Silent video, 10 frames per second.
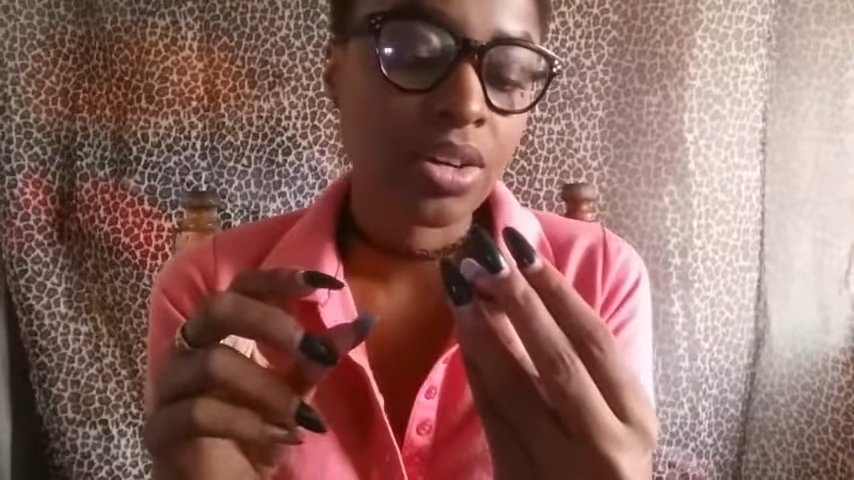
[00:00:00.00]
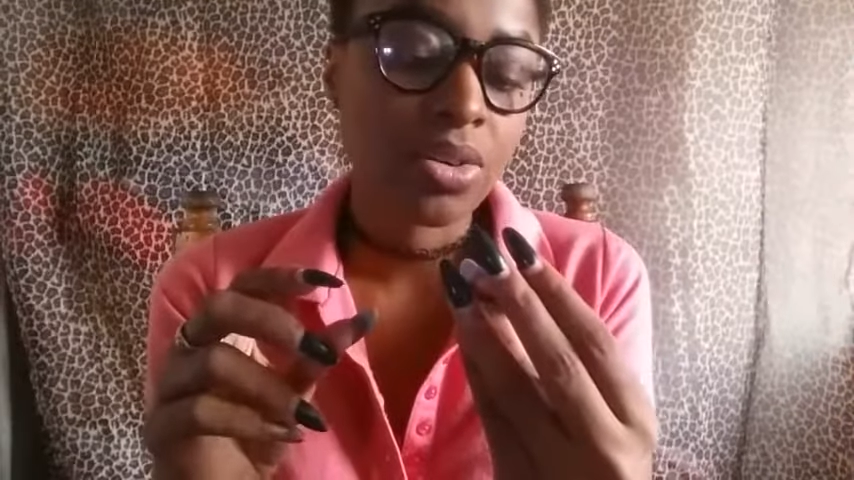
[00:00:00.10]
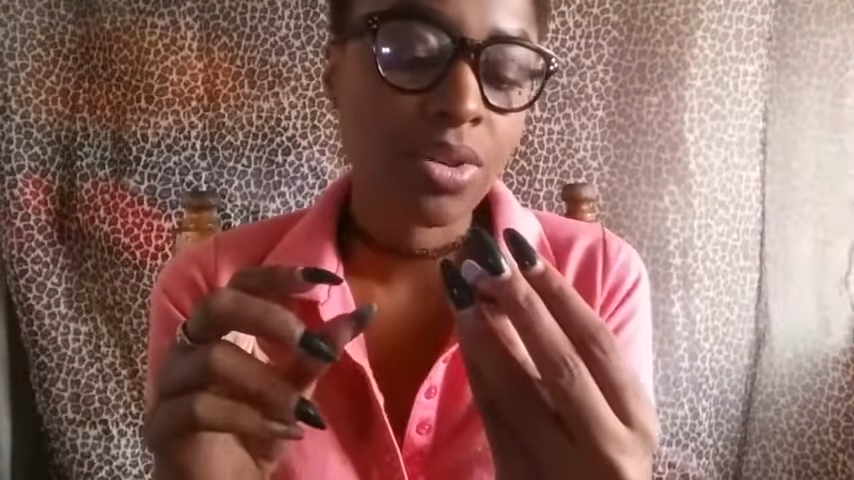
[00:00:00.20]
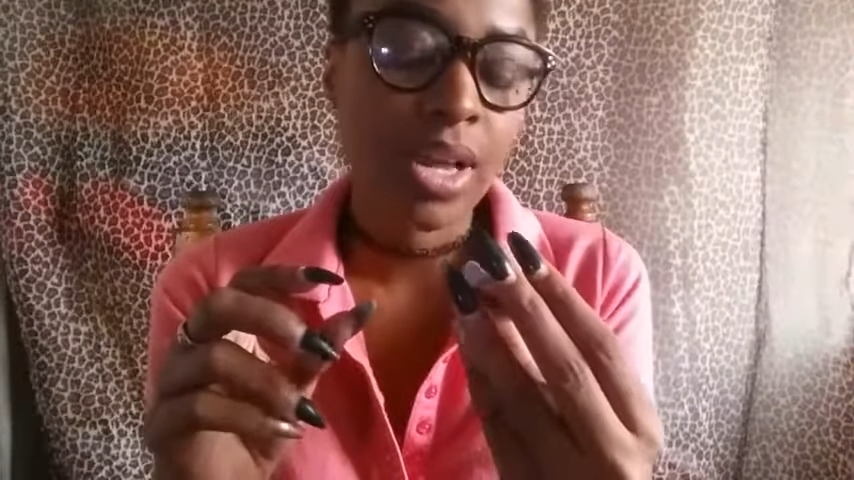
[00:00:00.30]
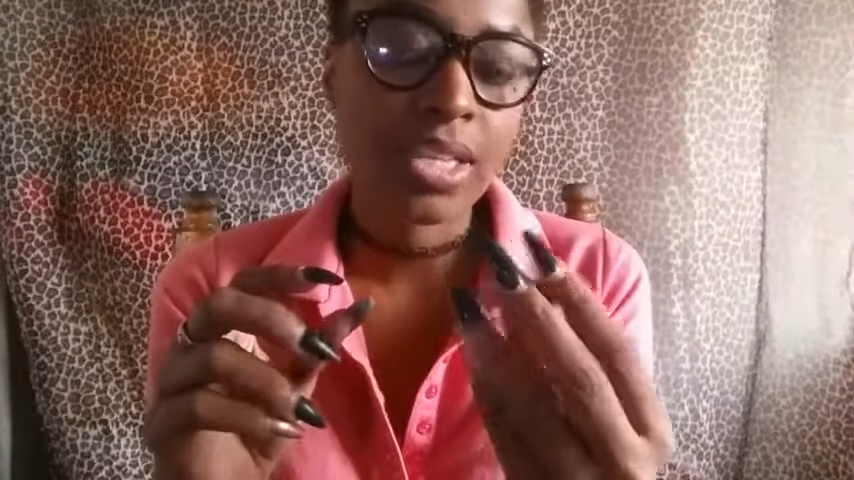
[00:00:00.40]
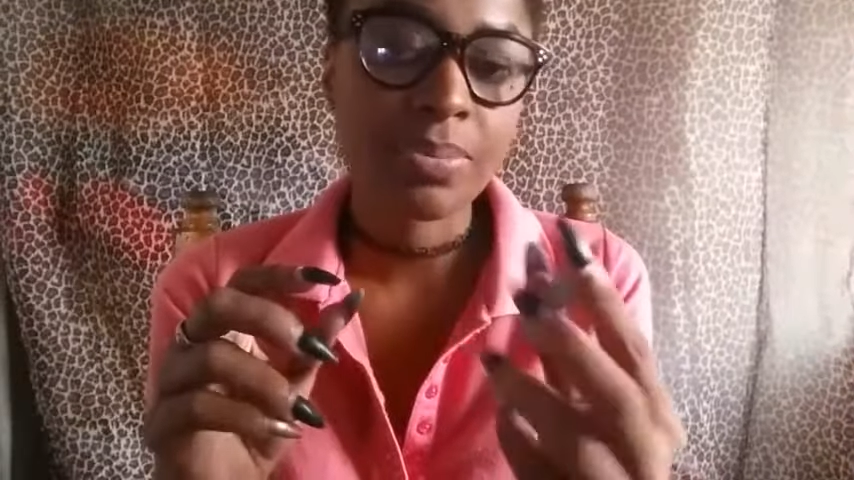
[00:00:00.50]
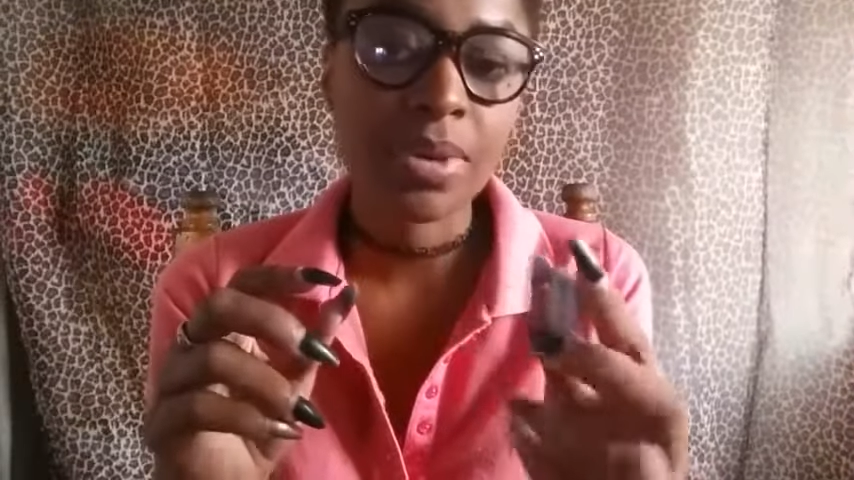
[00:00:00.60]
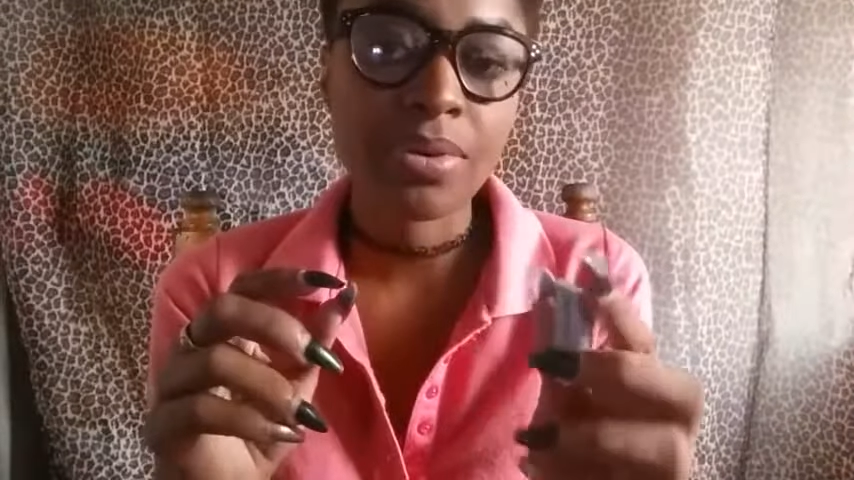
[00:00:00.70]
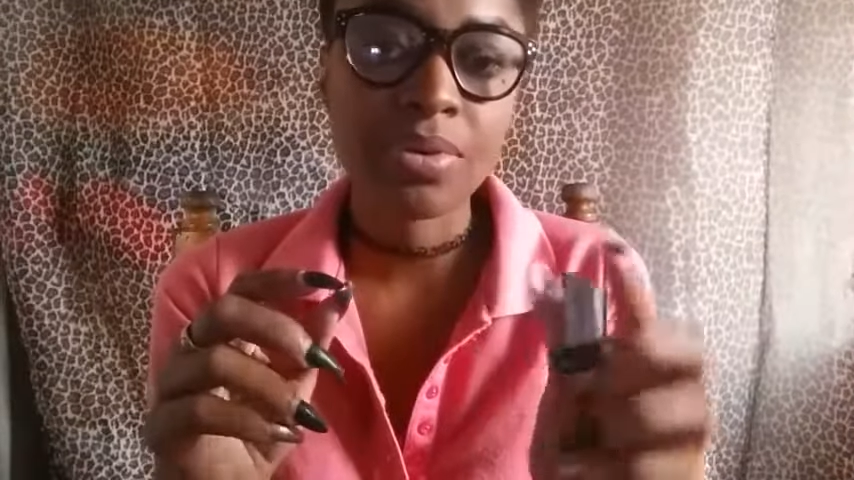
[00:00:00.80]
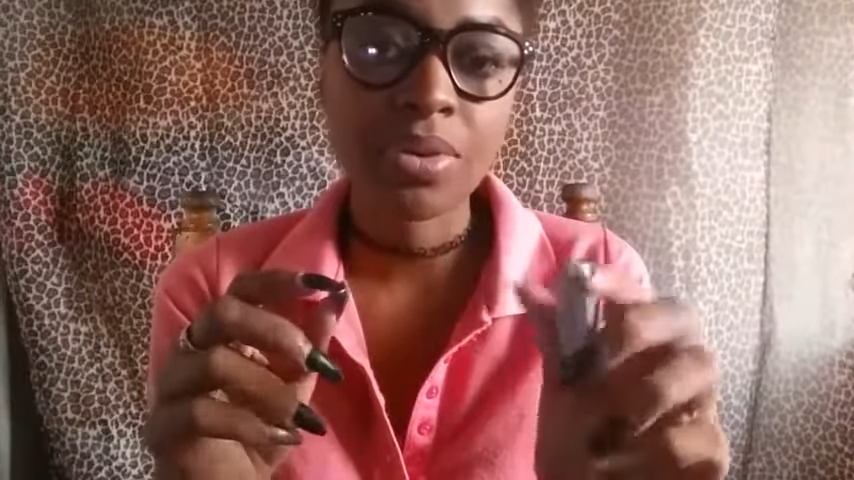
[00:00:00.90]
raspberry